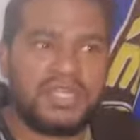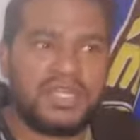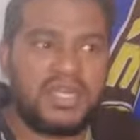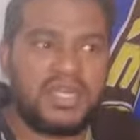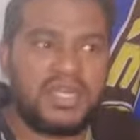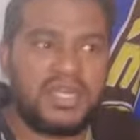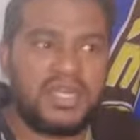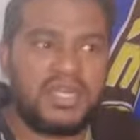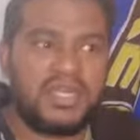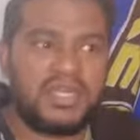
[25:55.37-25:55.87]

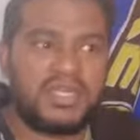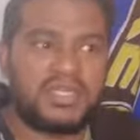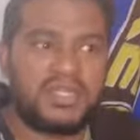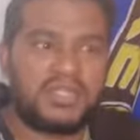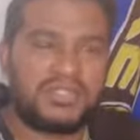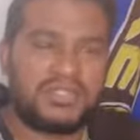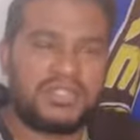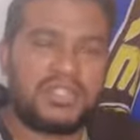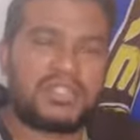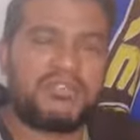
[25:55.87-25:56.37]

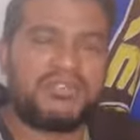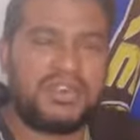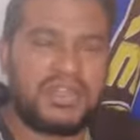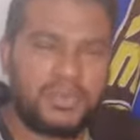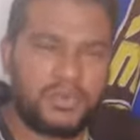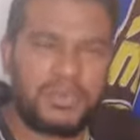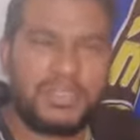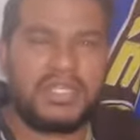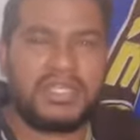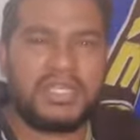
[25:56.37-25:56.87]
a sort of a
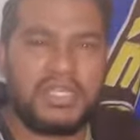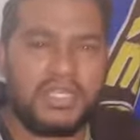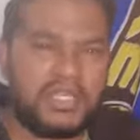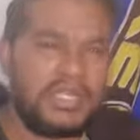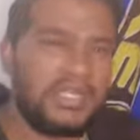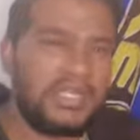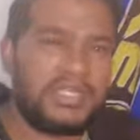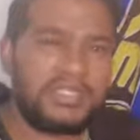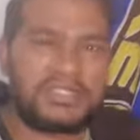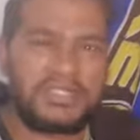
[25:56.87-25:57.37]
quick
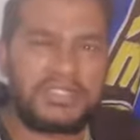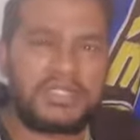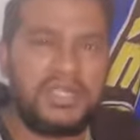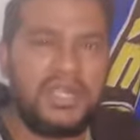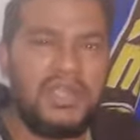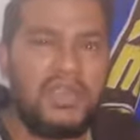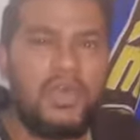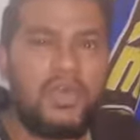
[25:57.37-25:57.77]
release,